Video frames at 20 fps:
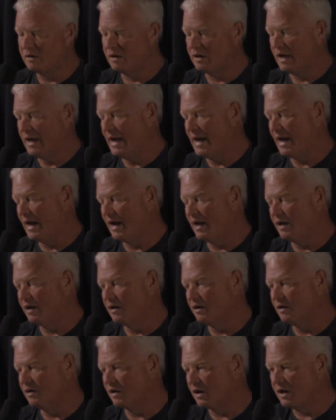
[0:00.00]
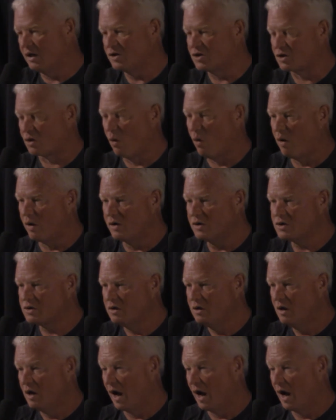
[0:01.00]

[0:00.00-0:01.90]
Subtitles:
and the kid scores,